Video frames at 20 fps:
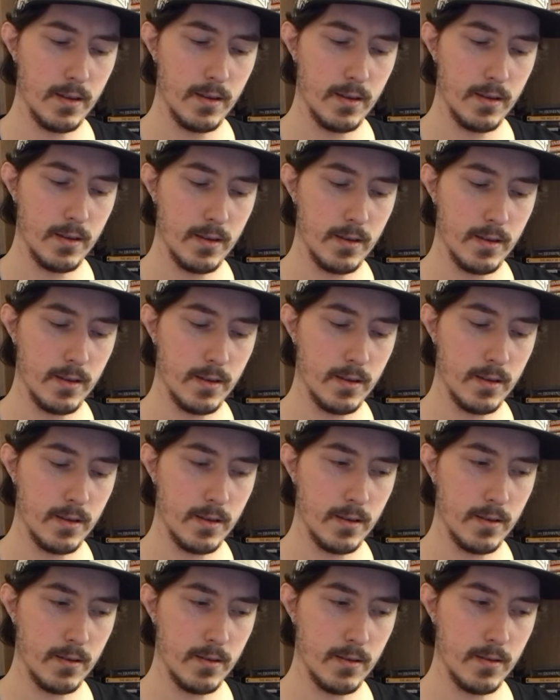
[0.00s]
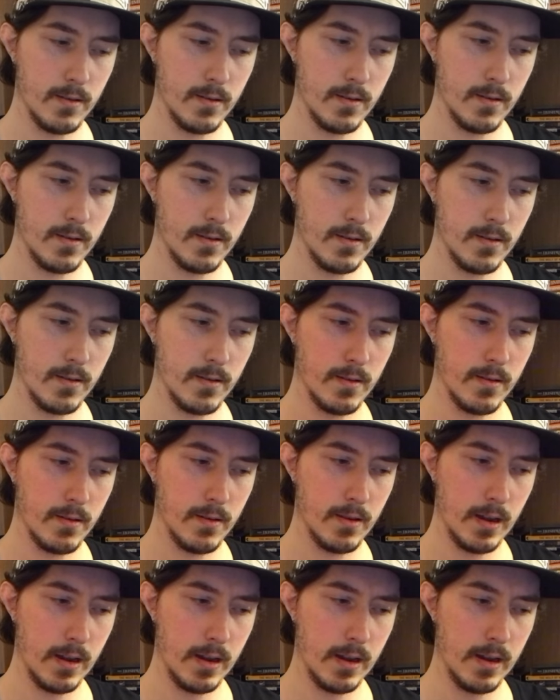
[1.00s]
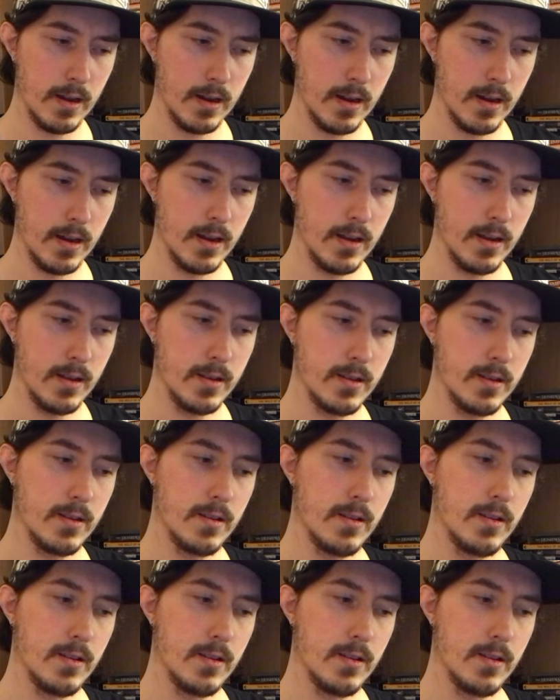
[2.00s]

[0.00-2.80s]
Nobody speaks.